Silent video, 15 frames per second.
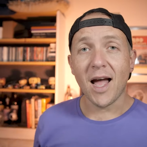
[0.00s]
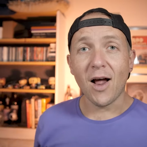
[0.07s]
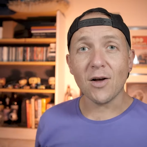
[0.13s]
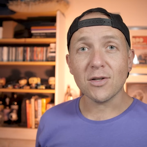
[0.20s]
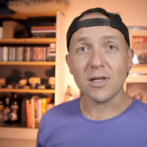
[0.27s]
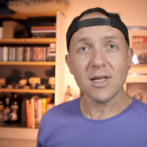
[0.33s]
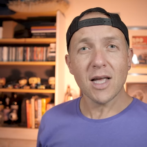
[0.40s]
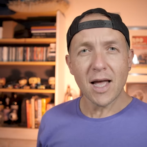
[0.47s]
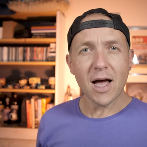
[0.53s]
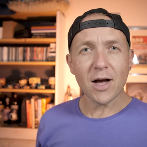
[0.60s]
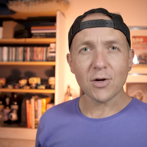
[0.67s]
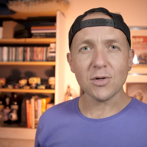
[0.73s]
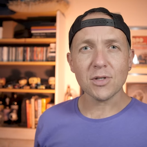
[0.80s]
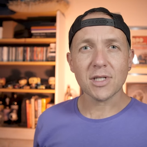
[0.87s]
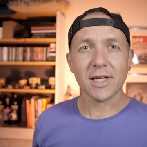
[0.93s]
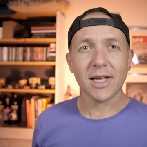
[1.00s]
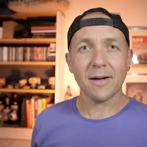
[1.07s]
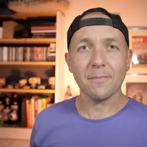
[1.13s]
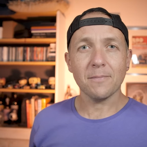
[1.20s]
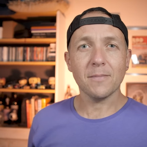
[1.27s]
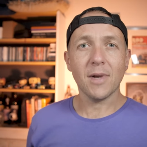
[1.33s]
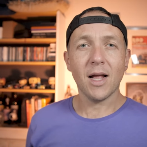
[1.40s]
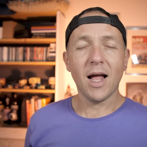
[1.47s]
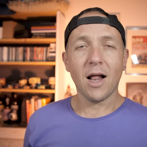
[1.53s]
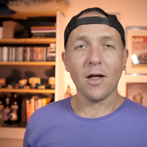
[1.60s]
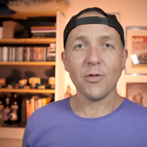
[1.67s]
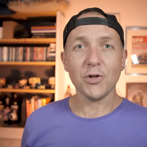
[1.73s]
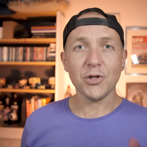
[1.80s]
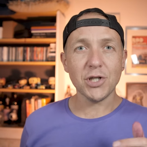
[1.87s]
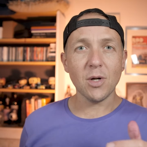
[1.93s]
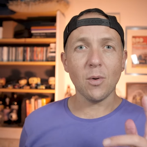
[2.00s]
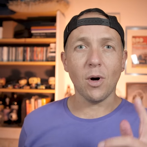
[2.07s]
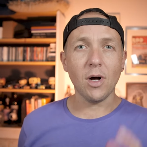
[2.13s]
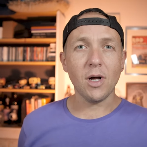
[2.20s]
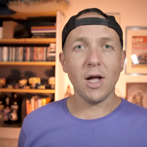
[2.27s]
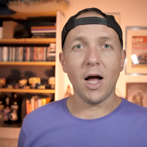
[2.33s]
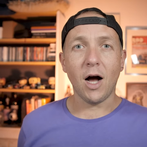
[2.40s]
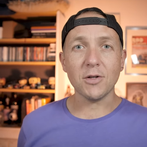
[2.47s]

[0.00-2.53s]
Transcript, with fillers: I was like, yeah, of course I can. I thought, "Do you know what?